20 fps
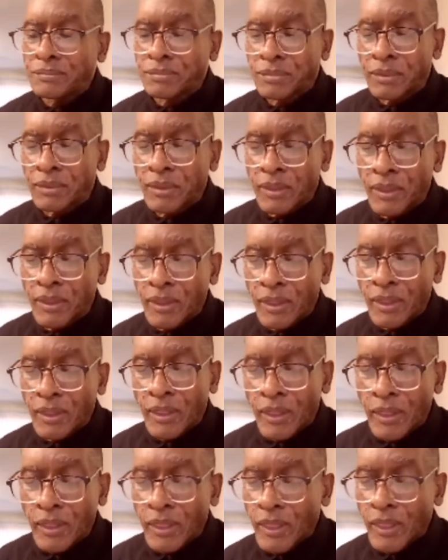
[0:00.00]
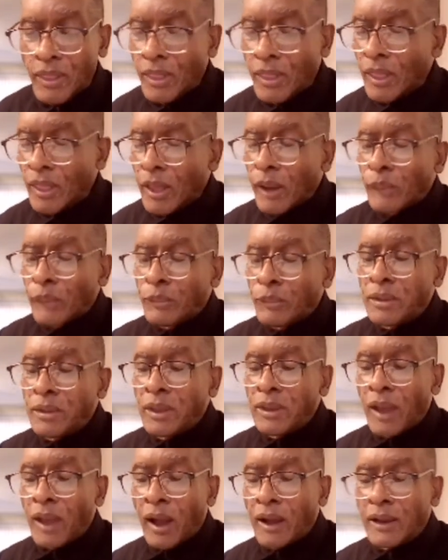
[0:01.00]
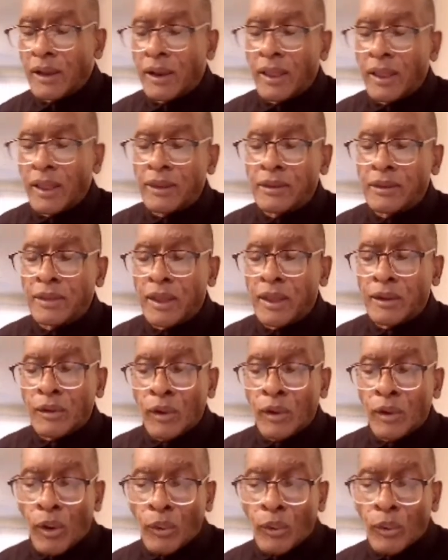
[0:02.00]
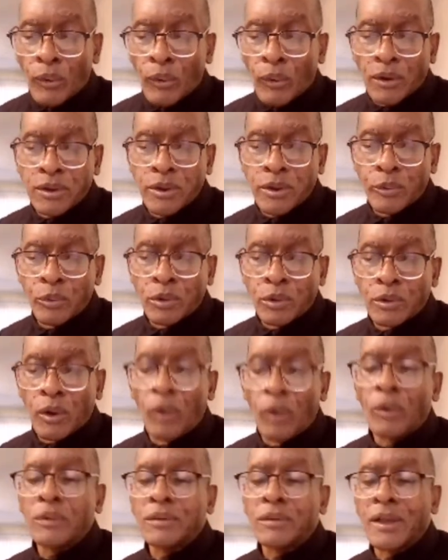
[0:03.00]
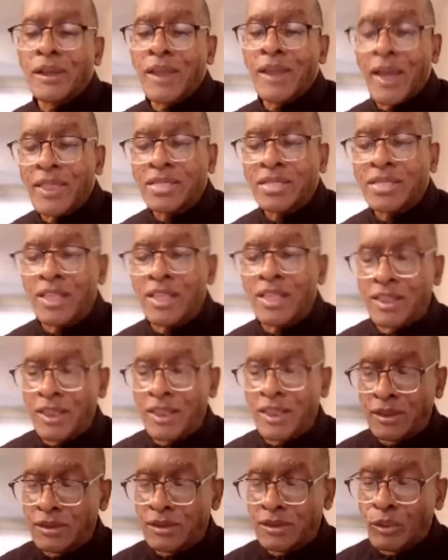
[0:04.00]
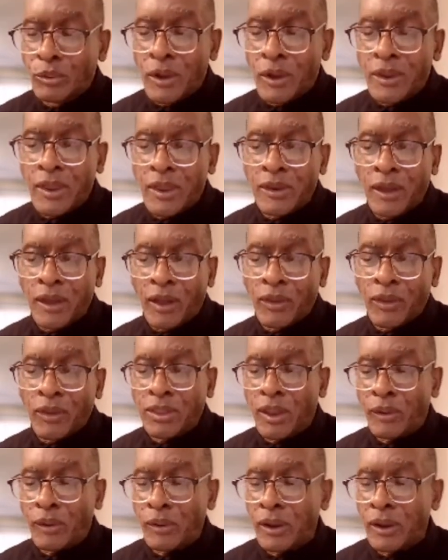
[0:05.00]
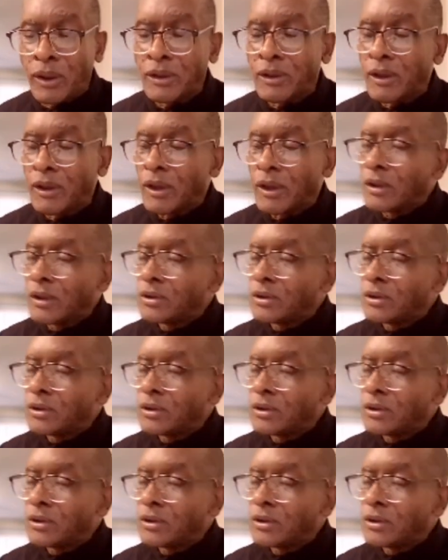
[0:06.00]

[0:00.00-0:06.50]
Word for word: But the young lady didn't go where she was going to get the thing. She went another day. She got up there.